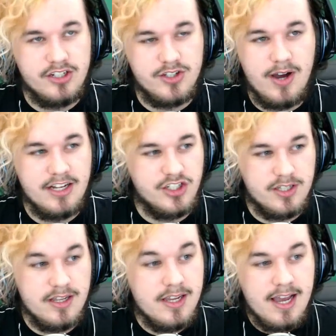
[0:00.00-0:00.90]
So I,
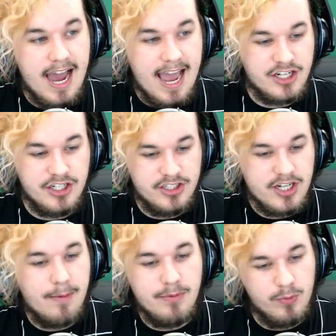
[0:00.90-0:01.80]
I actually
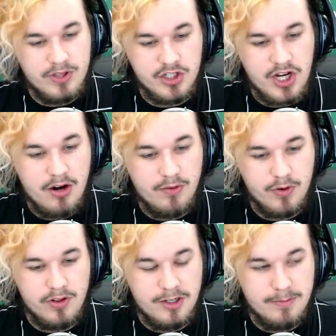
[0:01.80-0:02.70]
stopped with the channel
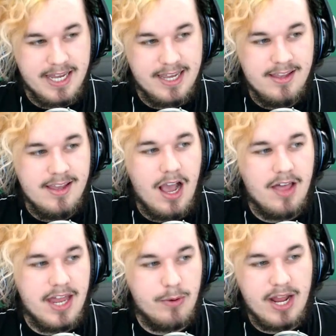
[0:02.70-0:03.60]
for a little bit,
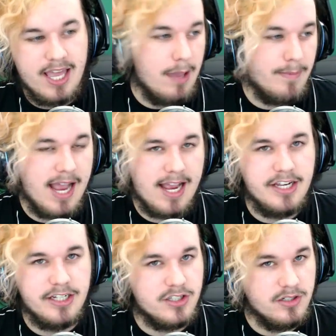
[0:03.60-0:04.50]
and then when I came back, I
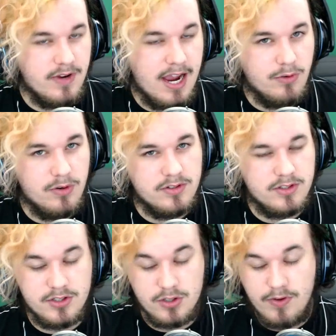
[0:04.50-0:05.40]
did survival
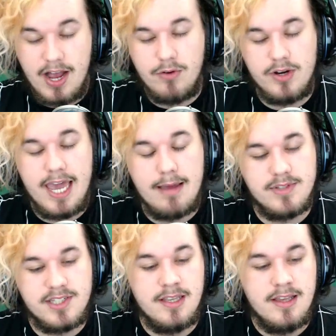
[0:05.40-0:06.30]
survival
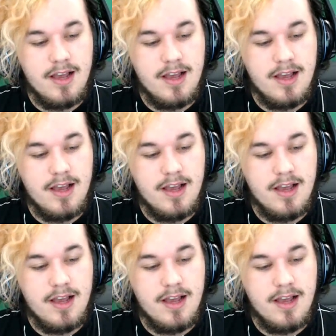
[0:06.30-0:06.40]
games,